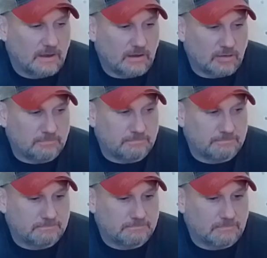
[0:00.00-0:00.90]

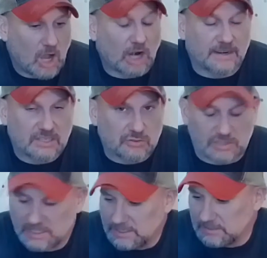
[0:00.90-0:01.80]
are
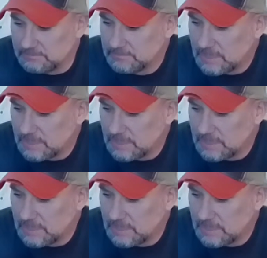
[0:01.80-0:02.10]
interested in.